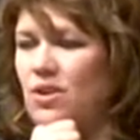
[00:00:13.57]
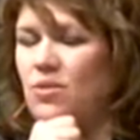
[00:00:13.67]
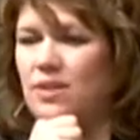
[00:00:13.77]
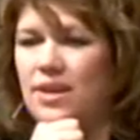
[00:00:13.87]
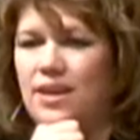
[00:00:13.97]
to
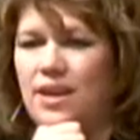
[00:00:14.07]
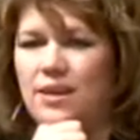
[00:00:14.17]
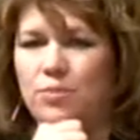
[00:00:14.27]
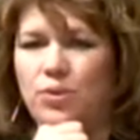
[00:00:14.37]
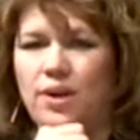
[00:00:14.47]
go in
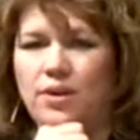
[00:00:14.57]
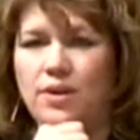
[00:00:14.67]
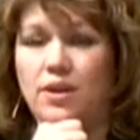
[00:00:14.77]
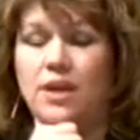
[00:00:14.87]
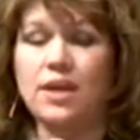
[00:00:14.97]
dedicated
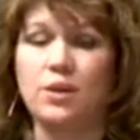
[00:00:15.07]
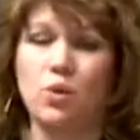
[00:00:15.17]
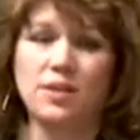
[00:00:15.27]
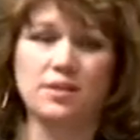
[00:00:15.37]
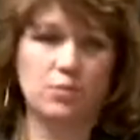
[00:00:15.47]
prayer. He
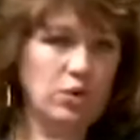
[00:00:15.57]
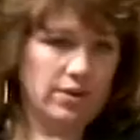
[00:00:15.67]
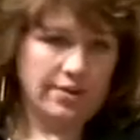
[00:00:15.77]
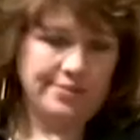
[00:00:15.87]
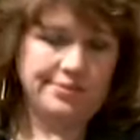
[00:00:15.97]
wants
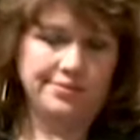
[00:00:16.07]
more.